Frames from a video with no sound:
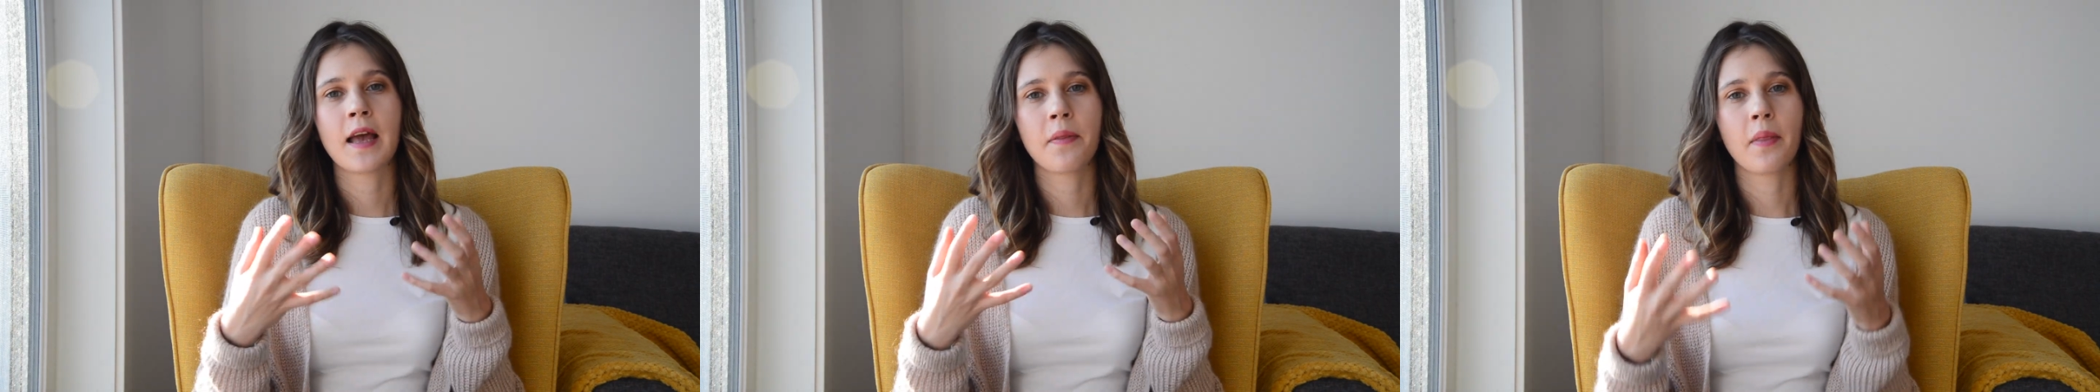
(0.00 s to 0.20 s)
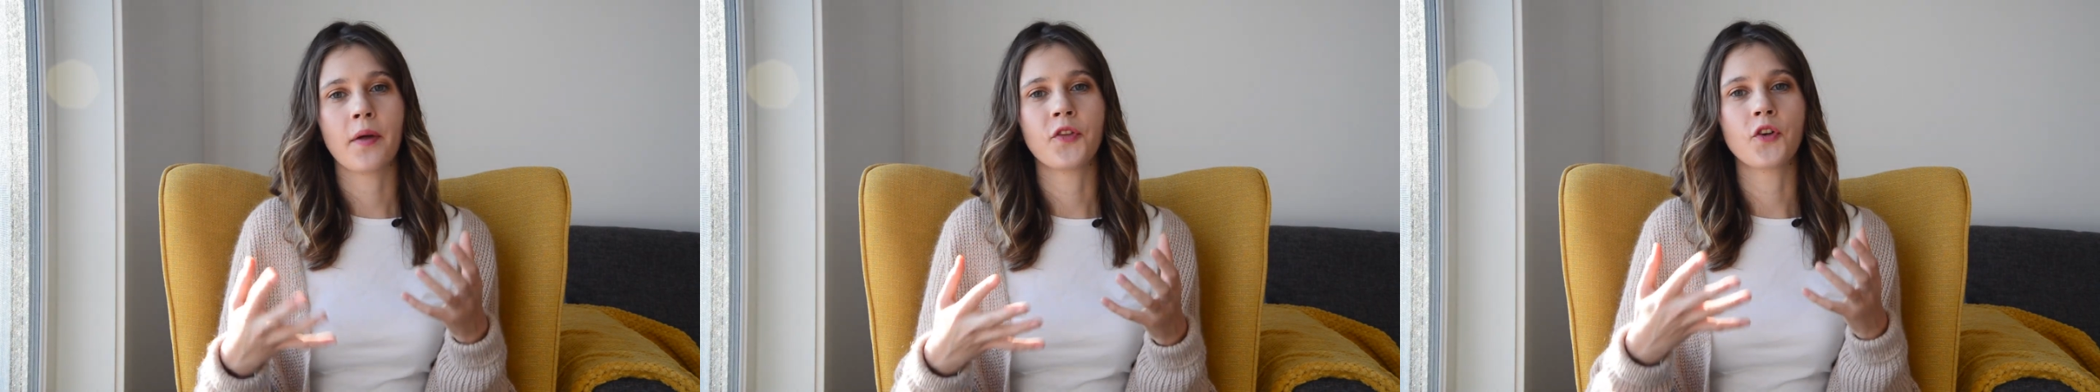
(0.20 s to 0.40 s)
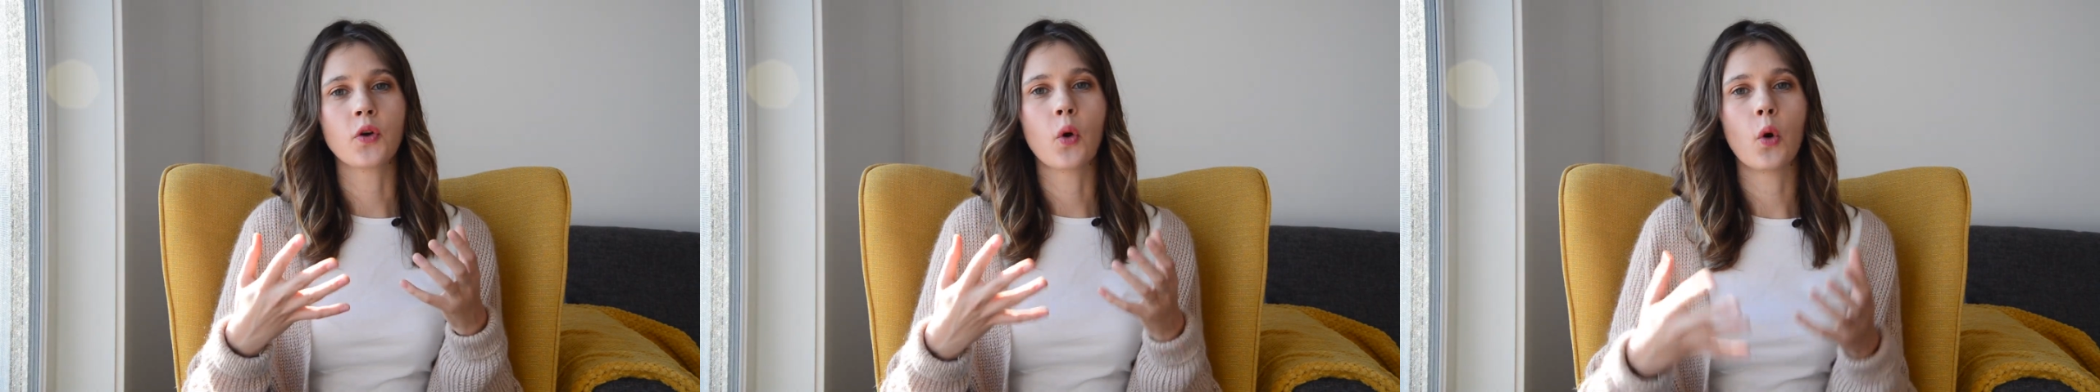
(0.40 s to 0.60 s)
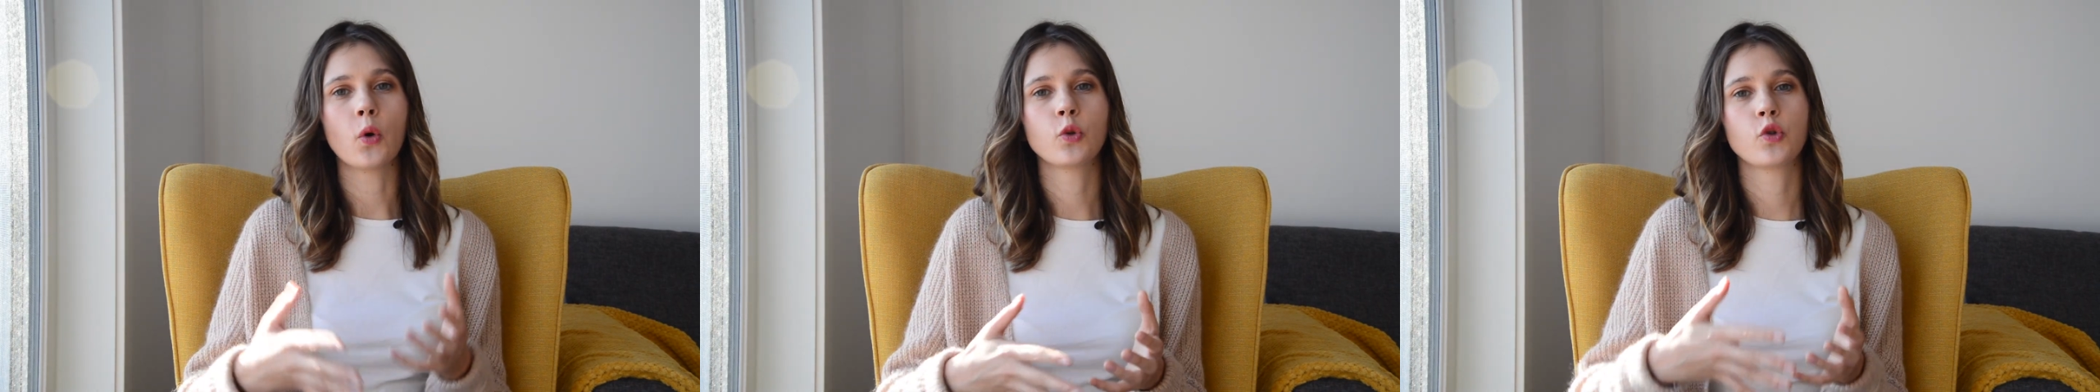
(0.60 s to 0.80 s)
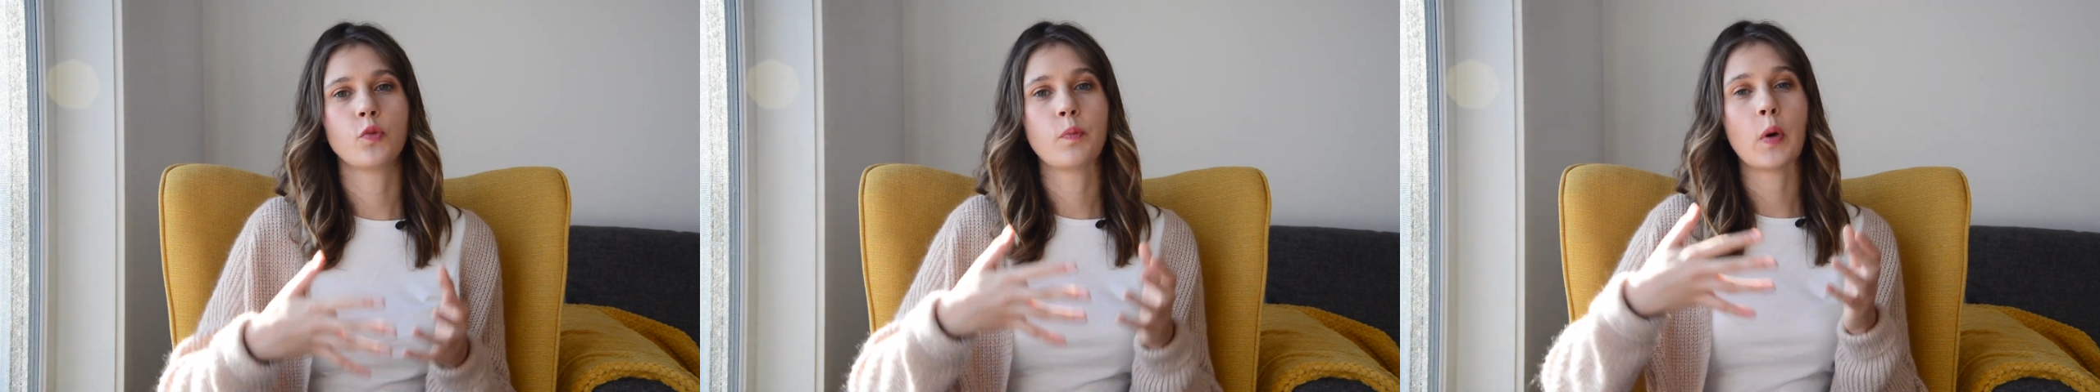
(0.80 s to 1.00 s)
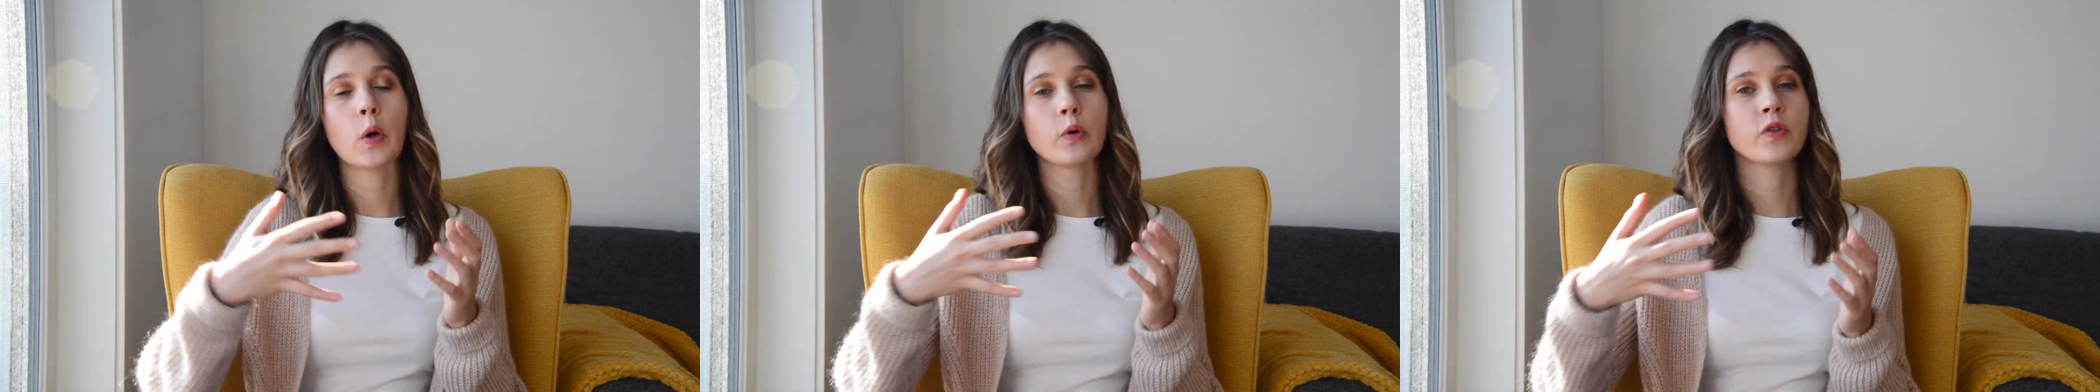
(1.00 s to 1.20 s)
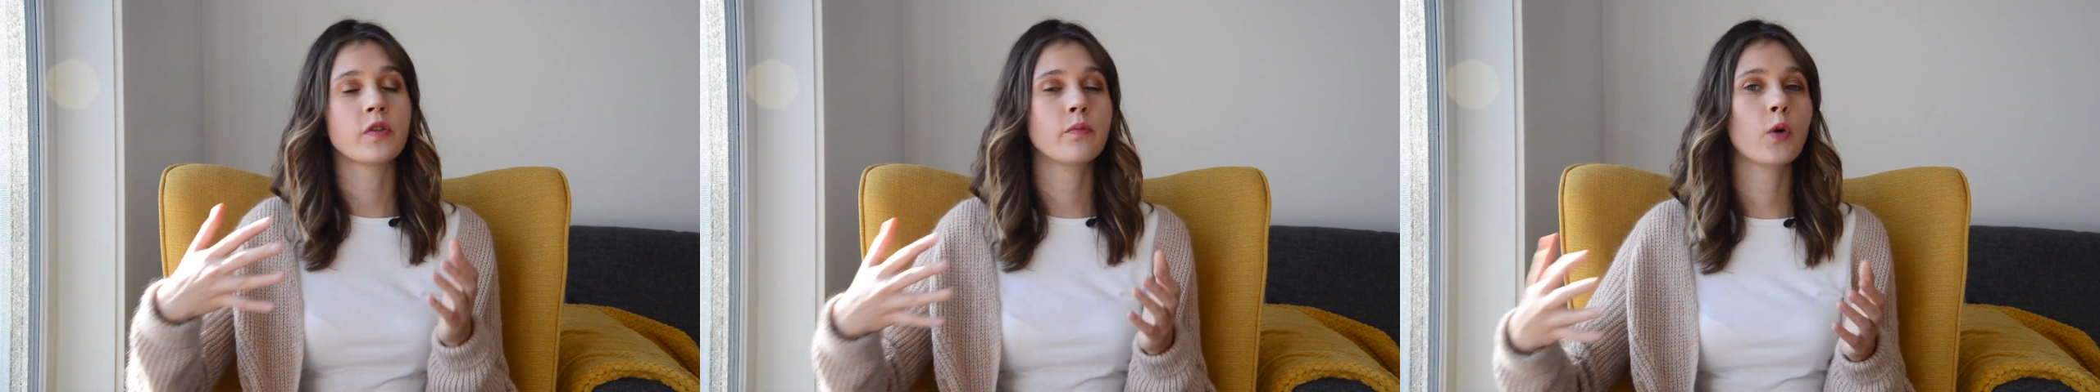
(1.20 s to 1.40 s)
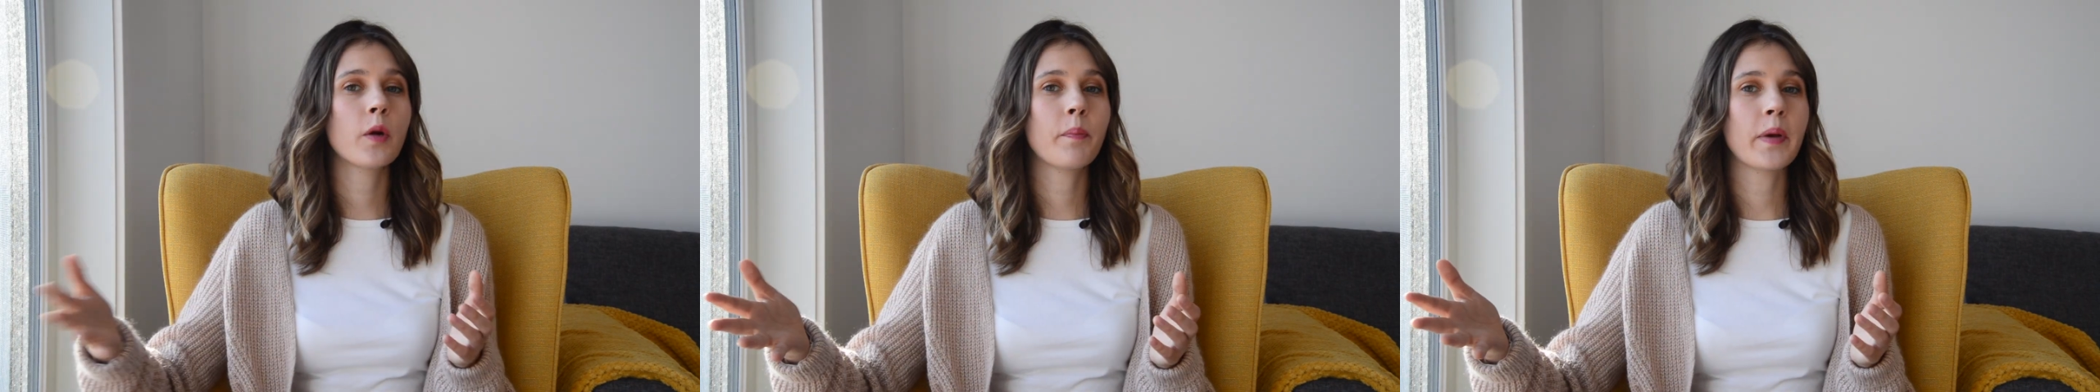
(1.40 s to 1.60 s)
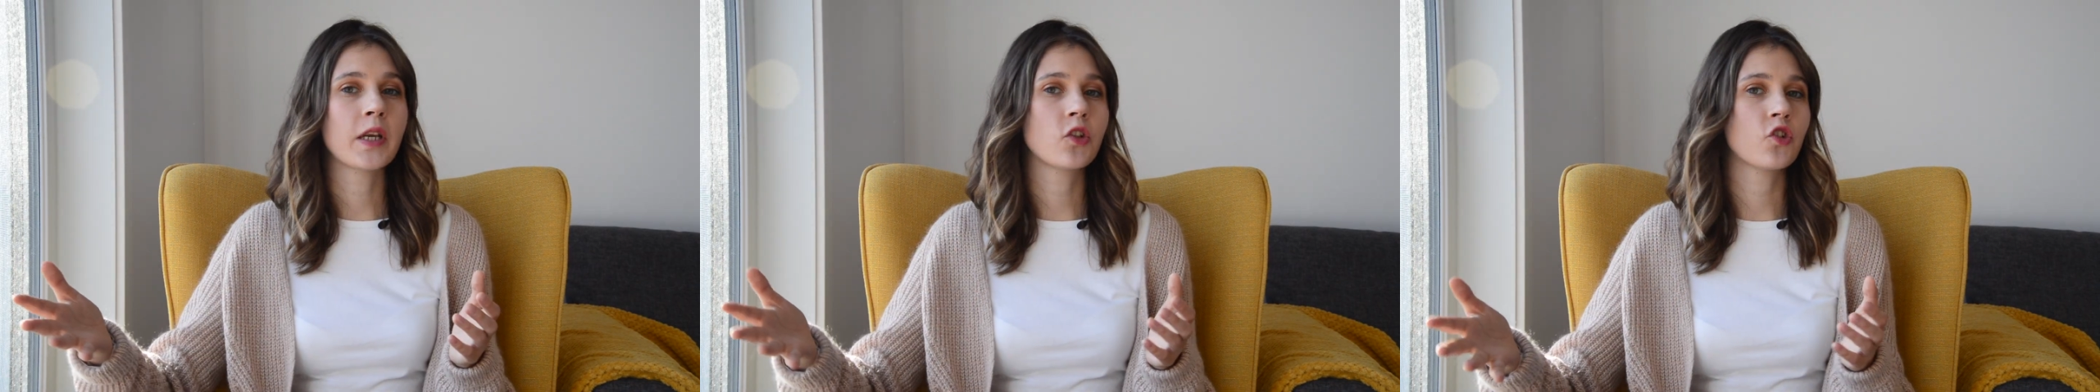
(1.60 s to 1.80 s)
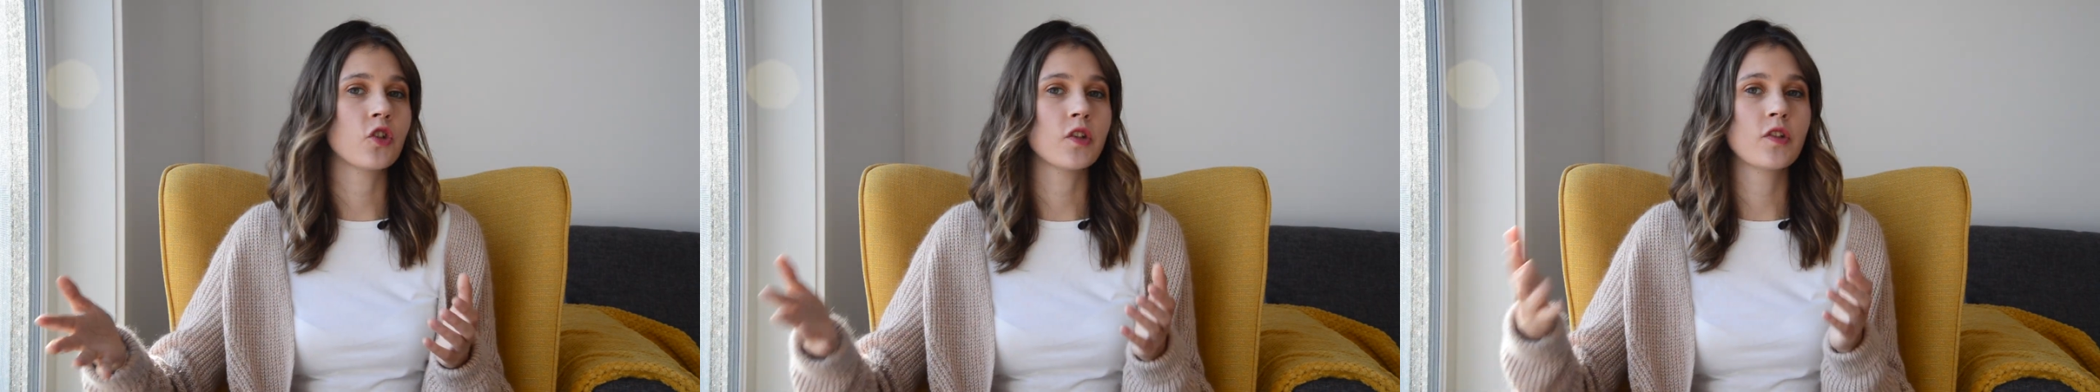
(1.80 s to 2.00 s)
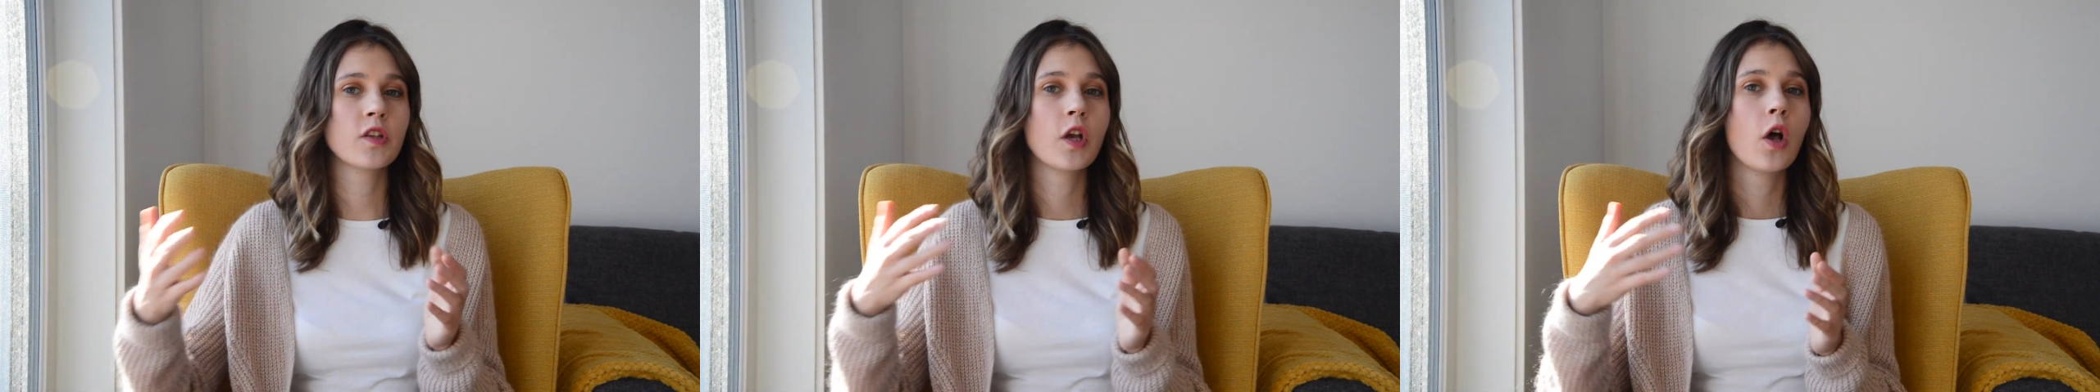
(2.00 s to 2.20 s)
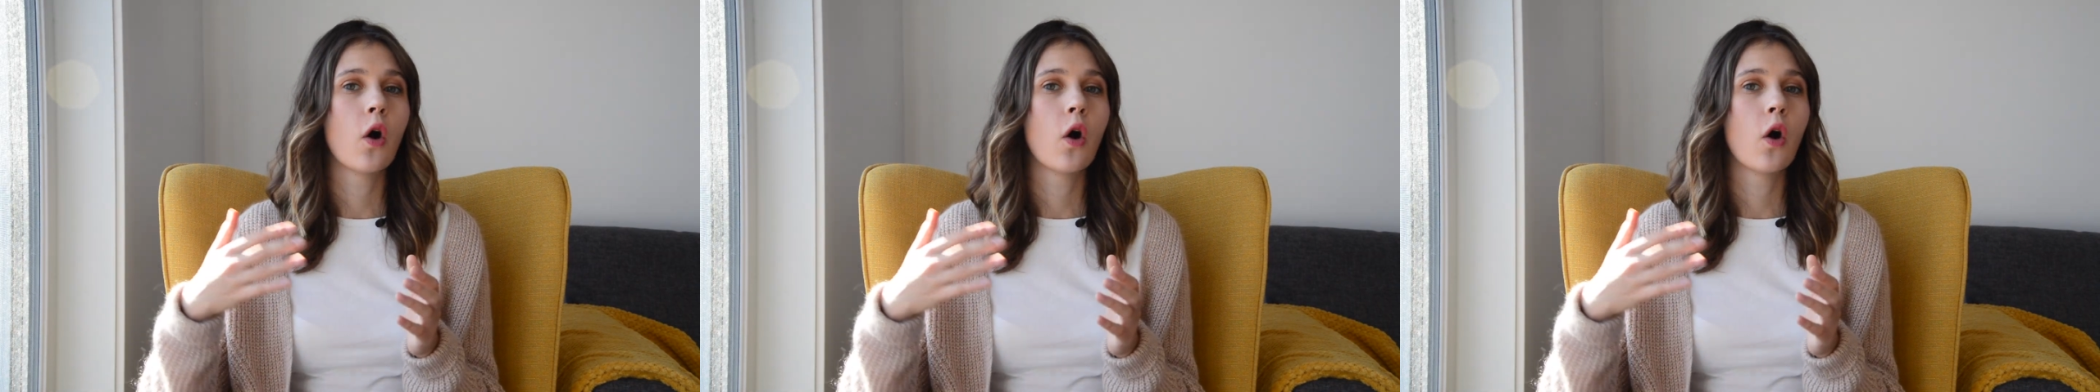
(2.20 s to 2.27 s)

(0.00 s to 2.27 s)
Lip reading: another goal to post more pictures,